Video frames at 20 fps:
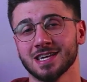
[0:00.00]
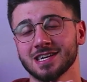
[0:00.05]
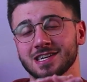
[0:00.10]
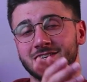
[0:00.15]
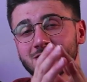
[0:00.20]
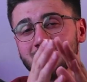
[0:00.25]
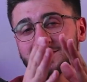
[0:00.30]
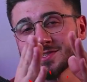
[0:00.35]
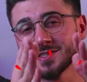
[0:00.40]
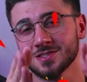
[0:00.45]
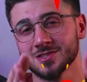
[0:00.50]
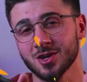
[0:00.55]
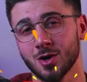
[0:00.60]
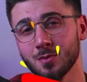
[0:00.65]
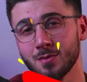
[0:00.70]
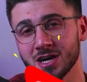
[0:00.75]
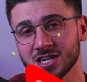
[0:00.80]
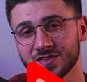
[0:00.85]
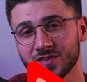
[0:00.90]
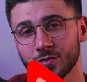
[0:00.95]
Thank you
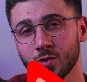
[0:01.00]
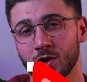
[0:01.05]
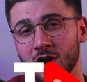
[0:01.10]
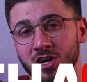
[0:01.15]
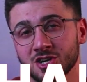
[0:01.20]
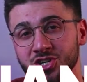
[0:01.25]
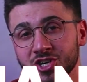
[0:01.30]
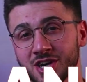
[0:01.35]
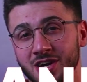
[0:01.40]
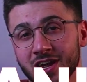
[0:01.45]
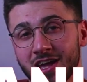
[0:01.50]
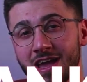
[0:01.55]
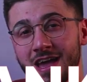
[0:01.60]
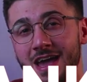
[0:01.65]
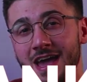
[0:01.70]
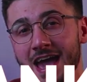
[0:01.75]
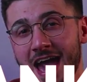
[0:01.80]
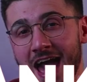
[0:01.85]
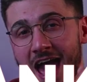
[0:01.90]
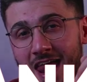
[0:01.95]
so much for watching,
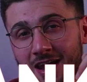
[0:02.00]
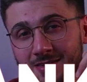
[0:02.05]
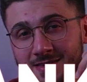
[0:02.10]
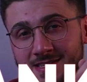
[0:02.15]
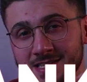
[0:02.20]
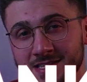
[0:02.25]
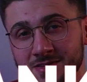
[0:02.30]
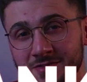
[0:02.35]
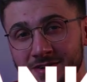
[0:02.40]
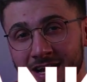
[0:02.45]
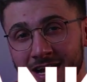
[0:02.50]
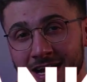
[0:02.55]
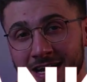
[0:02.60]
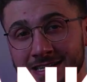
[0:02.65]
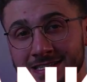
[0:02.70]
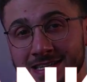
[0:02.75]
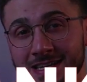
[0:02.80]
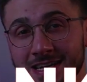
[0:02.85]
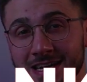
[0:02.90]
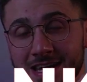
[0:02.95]
and I'll see you
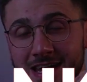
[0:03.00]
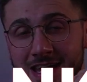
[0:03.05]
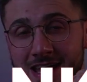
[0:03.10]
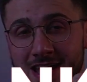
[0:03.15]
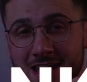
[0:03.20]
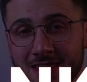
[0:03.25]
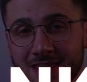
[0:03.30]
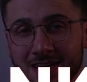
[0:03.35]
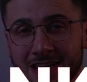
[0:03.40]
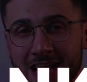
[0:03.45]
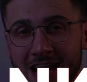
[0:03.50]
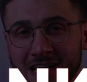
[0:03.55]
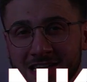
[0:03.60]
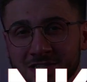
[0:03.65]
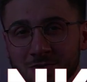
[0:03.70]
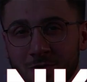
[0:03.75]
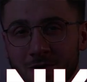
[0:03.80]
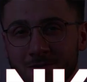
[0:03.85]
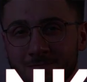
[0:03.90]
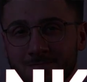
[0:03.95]
guys in the
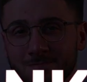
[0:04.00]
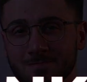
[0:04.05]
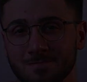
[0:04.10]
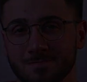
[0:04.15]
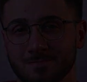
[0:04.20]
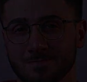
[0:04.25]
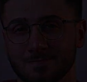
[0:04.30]
next one.